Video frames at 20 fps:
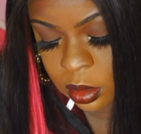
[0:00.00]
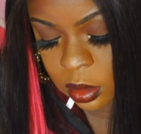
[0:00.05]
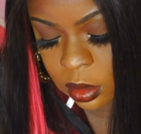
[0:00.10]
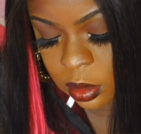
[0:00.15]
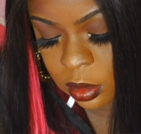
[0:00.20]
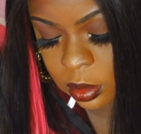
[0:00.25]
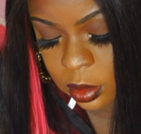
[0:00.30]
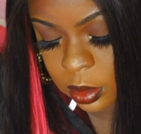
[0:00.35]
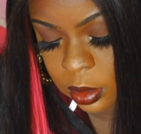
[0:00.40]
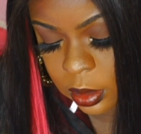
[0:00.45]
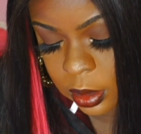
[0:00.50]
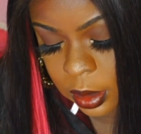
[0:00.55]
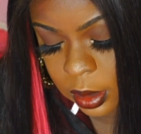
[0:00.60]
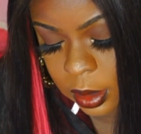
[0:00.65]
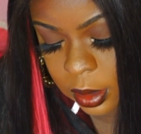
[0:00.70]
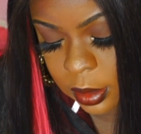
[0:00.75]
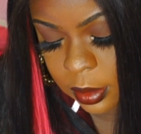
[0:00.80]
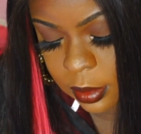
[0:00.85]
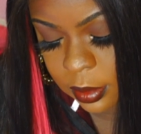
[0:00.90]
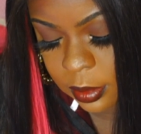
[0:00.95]

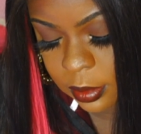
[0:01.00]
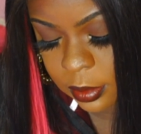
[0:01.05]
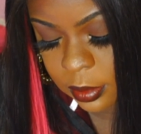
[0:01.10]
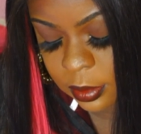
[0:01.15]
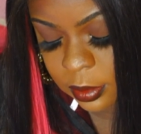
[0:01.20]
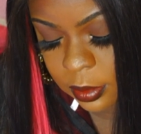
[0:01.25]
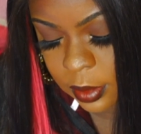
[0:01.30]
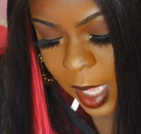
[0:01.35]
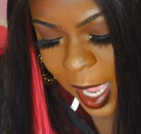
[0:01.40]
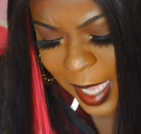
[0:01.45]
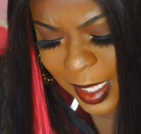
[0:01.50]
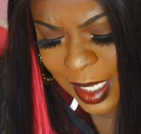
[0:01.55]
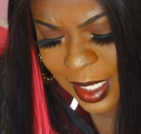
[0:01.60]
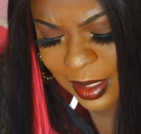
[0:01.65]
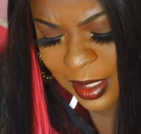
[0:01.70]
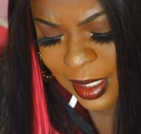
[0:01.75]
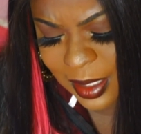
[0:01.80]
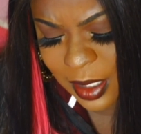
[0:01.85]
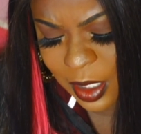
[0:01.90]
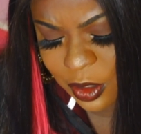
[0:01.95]
huh, I get
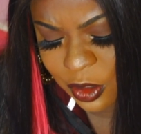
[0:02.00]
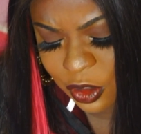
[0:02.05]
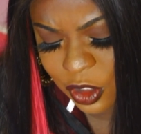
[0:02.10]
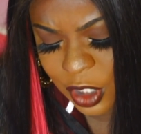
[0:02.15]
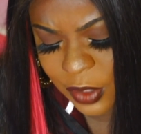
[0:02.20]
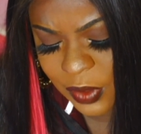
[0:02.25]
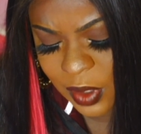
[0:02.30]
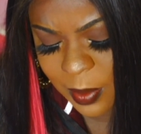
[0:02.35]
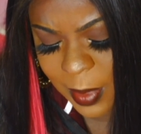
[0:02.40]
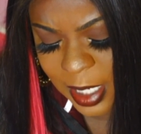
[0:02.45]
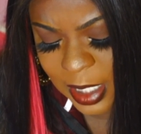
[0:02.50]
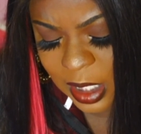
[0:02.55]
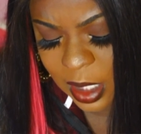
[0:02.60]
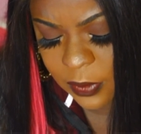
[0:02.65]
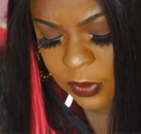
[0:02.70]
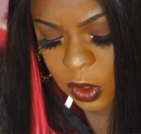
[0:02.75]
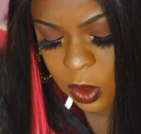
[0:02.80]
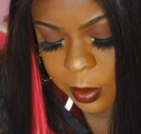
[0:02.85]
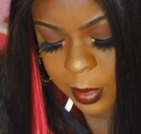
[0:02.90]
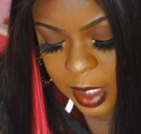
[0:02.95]
this energy of somebody
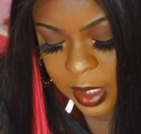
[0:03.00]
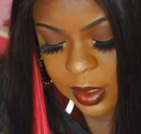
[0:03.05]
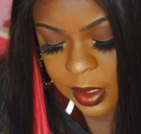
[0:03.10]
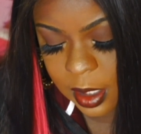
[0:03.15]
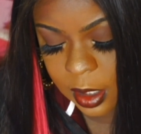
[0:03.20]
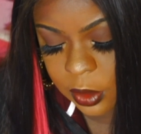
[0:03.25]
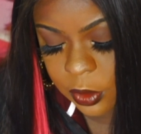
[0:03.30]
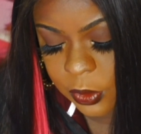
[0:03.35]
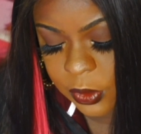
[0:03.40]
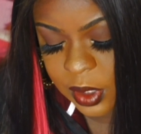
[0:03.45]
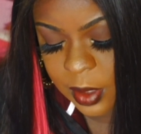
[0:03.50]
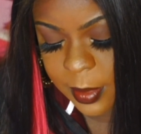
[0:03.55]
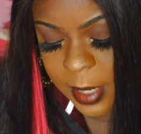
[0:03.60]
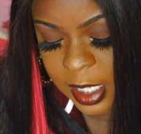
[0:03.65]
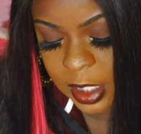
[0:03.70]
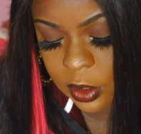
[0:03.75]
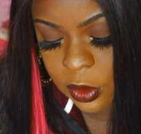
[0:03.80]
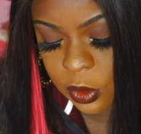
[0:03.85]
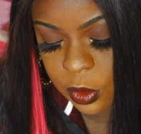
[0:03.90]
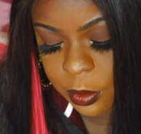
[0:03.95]
giving you mixed signals,
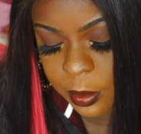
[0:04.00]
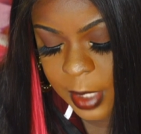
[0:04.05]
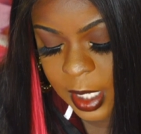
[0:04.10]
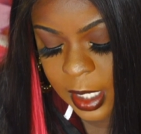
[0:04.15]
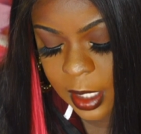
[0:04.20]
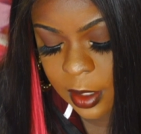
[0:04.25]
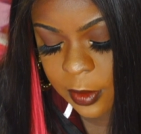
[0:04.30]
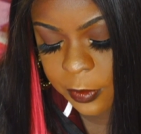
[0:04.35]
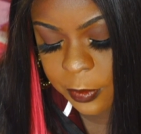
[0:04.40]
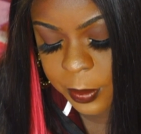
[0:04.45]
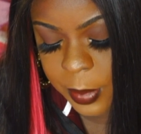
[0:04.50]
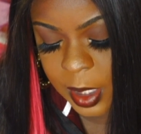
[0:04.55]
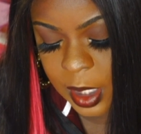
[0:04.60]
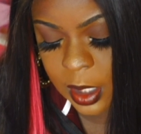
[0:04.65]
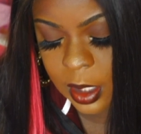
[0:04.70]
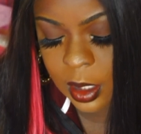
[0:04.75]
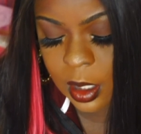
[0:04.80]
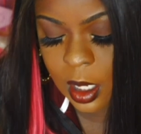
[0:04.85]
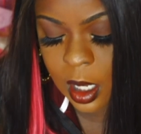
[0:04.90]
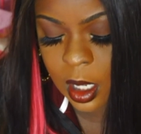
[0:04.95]
somebody who may have
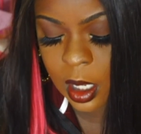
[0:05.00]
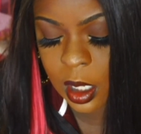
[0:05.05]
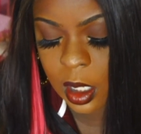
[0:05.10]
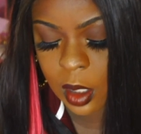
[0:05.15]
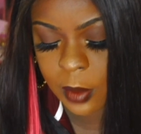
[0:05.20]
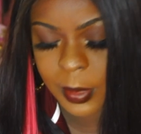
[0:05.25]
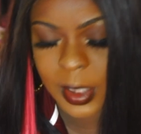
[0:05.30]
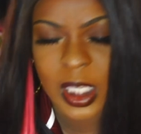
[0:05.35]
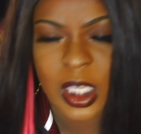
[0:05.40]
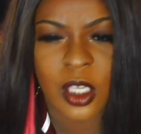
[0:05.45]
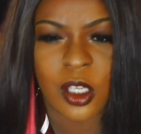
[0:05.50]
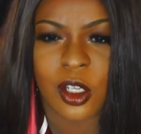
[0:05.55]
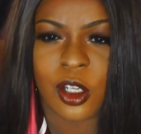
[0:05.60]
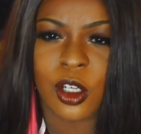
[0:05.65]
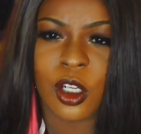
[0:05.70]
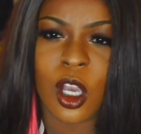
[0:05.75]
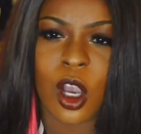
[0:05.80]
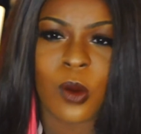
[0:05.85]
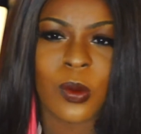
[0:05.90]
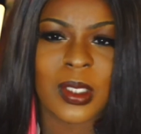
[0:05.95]
been um, eager
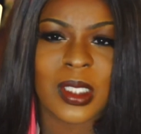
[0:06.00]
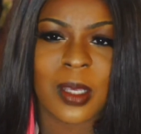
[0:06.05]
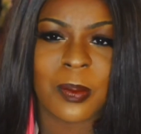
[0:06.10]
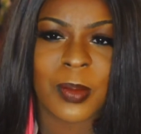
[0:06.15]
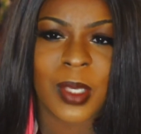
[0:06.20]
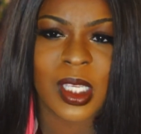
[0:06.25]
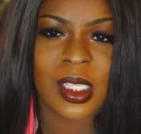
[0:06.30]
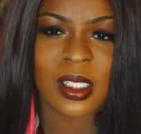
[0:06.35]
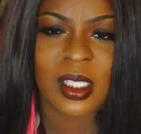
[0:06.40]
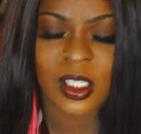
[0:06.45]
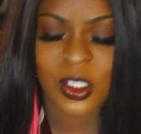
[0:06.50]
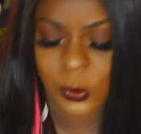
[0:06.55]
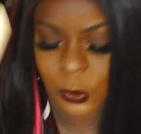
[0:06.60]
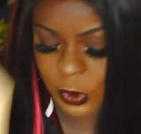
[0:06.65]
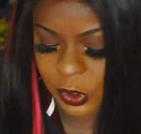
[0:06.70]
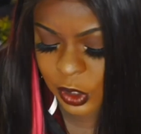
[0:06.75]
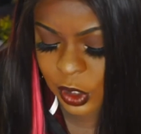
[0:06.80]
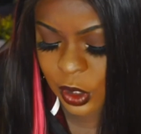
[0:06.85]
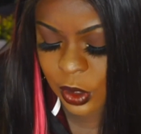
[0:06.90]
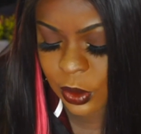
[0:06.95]
to go into business
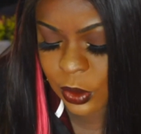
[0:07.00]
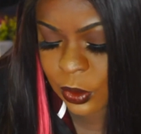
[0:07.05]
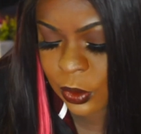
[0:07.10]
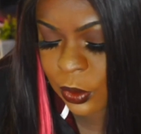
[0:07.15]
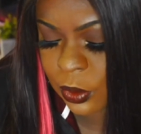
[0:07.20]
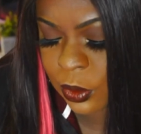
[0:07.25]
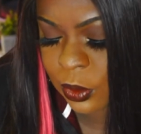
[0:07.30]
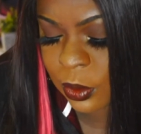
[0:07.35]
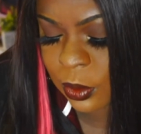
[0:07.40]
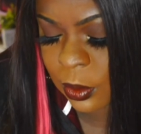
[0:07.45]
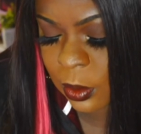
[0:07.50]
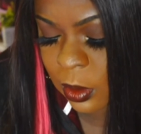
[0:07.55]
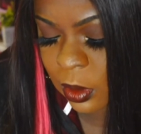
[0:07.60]
with you,